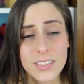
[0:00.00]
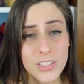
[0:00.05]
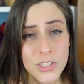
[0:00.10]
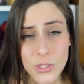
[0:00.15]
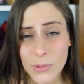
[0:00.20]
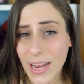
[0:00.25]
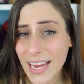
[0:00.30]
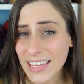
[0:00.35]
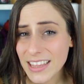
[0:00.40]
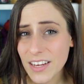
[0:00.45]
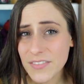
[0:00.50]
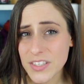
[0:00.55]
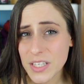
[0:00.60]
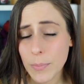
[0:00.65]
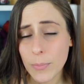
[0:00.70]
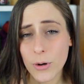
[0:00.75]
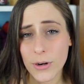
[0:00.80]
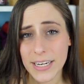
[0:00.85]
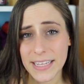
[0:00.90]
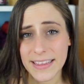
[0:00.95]
so I love
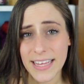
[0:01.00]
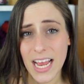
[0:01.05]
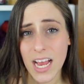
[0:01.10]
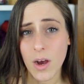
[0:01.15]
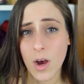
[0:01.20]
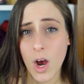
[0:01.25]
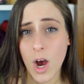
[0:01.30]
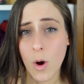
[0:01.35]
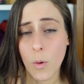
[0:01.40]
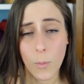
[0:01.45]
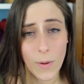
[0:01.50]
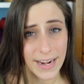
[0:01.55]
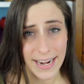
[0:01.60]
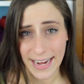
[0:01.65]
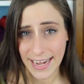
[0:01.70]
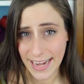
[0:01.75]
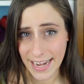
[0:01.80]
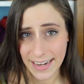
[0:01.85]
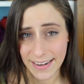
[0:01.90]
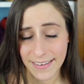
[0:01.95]
supporting that when I
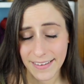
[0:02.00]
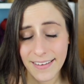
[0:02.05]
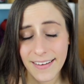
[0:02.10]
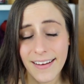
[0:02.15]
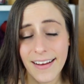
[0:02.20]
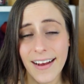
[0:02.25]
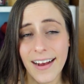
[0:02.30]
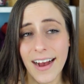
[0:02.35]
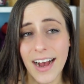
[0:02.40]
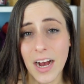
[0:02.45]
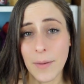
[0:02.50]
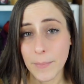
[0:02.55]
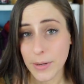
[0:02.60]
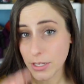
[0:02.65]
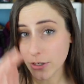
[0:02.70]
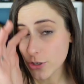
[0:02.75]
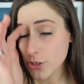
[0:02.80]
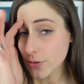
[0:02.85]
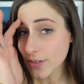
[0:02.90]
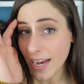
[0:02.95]
can. Um, but
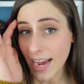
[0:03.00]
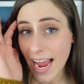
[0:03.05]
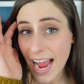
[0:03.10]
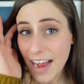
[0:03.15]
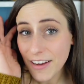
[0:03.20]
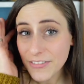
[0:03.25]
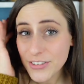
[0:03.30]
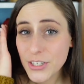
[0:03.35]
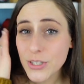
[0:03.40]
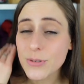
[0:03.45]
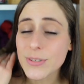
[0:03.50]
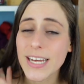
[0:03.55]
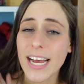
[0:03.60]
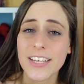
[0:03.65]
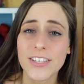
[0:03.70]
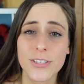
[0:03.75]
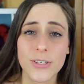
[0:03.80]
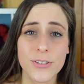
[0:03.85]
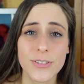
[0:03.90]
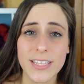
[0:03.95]
you do not have to.
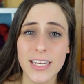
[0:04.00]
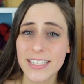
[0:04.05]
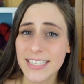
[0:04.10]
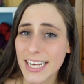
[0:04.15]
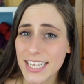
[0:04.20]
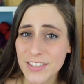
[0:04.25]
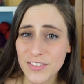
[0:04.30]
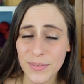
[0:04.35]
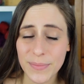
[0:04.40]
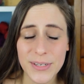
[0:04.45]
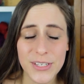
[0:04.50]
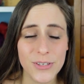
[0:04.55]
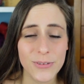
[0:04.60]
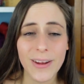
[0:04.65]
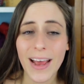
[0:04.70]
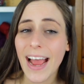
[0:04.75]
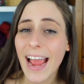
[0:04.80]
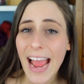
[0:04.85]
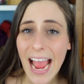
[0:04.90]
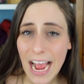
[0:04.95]
Testers that test for me do
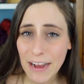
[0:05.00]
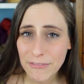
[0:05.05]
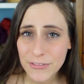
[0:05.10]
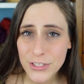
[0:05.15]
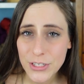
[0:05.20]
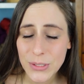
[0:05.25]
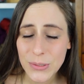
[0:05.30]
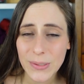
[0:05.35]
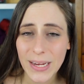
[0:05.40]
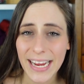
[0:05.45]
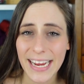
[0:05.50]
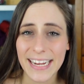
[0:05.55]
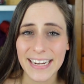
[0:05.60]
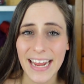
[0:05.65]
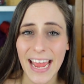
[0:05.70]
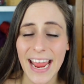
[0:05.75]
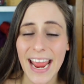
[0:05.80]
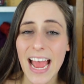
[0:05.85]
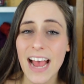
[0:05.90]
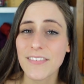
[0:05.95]
not have to, and
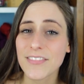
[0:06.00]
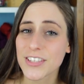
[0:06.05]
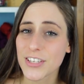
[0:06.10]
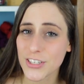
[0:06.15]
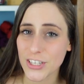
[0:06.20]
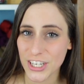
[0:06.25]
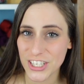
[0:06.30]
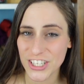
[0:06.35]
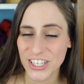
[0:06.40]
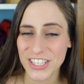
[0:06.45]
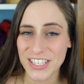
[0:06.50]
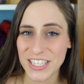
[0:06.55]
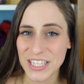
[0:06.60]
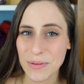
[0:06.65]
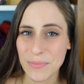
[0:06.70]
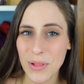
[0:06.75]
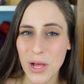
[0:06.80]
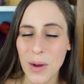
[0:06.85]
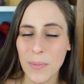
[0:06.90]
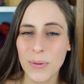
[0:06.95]
I have suggestions in
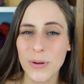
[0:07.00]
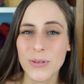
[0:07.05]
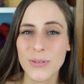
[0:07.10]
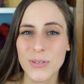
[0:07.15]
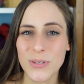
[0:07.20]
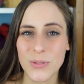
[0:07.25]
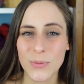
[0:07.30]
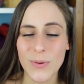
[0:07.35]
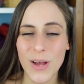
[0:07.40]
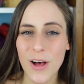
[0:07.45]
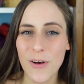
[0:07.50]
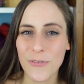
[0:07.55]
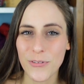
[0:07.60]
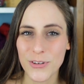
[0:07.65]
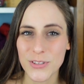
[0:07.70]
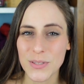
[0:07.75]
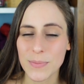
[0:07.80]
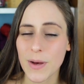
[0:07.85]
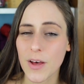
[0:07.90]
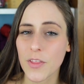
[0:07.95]
the blog post as well for
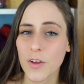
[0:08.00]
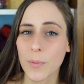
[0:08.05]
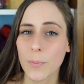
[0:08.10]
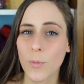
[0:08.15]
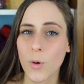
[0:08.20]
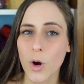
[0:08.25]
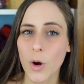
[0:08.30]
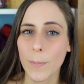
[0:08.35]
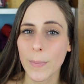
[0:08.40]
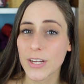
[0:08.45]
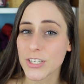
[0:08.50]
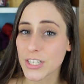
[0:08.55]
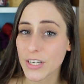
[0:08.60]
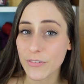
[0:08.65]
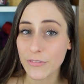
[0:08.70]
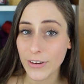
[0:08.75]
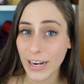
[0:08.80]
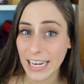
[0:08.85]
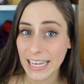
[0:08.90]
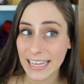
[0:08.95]
some other more
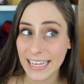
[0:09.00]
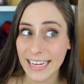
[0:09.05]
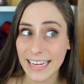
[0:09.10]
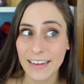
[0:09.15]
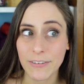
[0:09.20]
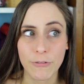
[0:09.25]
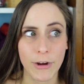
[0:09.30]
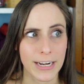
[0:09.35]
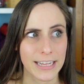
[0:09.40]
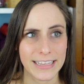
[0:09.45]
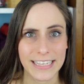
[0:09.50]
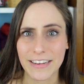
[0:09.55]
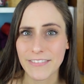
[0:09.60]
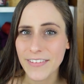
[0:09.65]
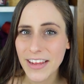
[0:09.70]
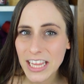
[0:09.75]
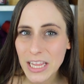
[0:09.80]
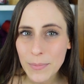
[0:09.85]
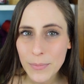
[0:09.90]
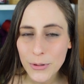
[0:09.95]
budget-friendly, readily
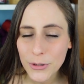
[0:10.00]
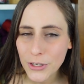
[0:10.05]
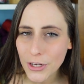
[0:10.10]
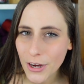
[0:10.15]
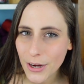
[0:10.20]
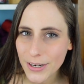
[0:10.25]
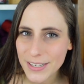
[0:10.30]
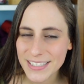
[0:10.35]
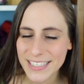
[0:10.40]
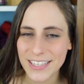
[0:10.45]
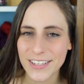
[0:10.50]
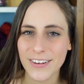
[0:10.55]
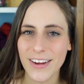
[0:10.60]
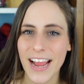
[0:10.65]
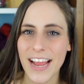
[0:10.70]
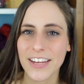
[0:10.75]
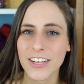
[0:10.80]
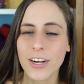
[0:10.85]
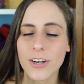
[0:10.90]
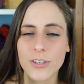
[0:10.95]
available yarns, either
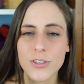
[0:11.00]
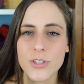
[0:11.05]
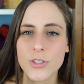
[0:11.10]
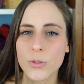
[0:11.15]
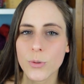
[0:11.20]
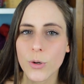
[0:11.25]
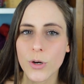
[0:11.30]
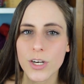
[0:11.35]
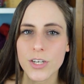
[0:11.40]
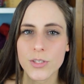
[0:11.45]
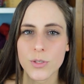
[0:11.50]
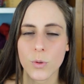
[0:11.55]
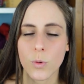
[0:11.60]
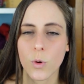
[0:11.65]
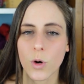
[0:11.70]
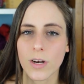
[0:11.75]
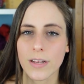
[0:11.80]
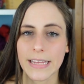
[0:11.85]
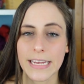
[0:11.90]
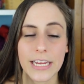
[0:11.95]
at yarn stores
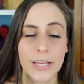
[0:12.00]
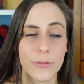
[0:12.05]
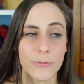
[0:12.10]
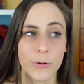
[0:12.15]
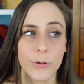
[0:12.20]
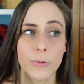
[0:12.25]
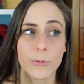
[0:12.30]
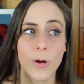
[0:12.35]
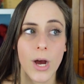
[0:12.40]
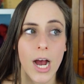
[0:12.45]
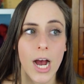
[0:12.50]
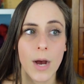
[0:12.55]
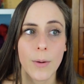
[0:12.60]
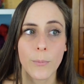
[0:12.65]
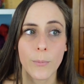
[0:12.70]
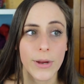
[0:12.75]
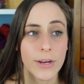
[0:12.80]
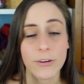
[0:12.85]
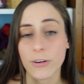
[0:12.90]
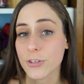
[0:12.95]
or like through
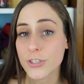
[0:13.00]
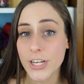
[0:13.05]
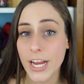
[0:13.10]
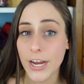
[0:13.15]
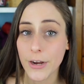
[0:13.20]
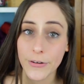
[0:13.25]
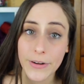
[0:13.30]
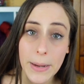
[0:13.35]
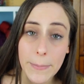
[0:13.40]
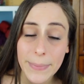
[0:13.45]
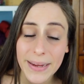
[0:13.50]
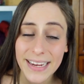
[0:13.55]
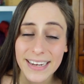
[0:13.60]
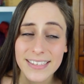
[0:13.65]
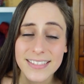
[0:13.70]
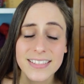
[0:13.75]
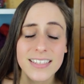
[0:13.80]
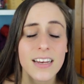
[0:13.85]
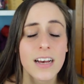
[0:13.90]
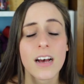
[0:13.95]
um, We Crochet or Knit
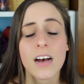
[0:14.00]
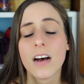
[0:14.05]
Picks.